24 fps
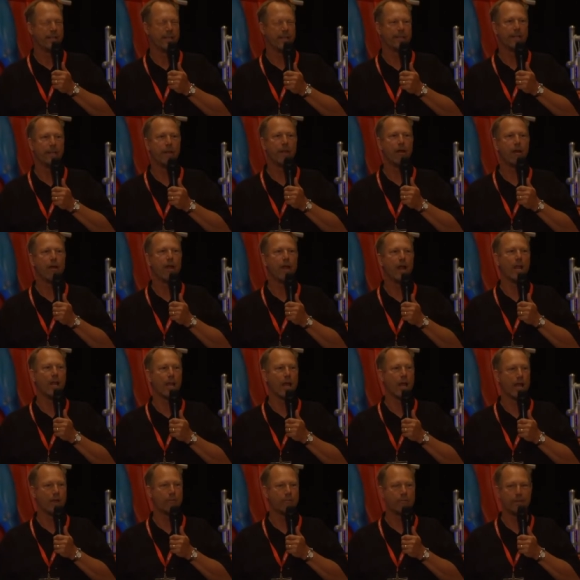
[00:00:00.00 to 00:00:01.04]
that there are a
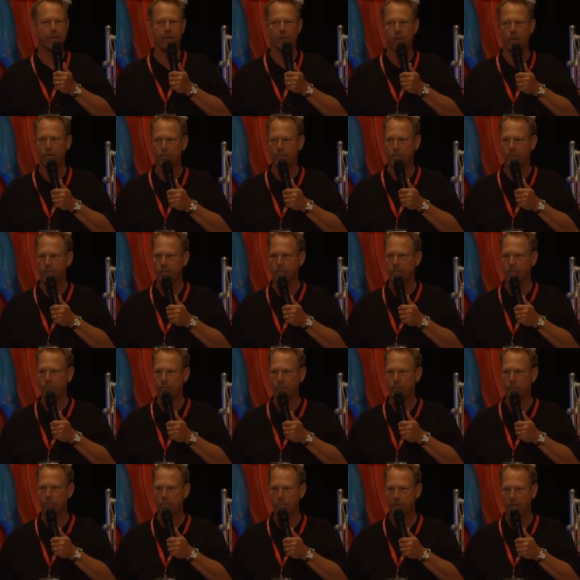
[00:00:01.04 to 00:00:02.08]
lot of heroes in this
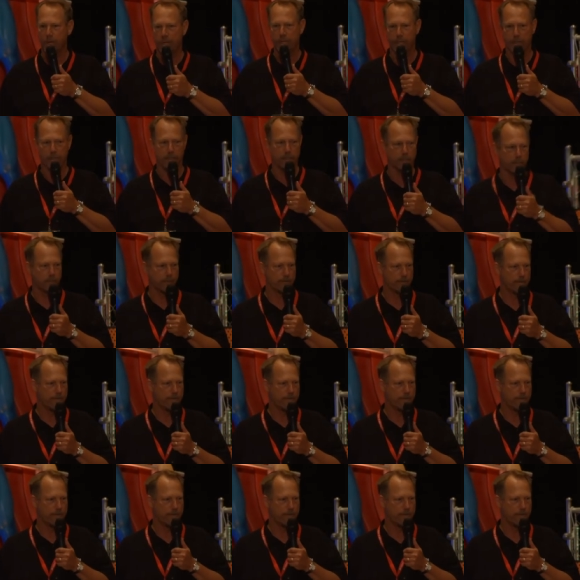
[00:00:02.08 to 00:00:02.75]
room right here.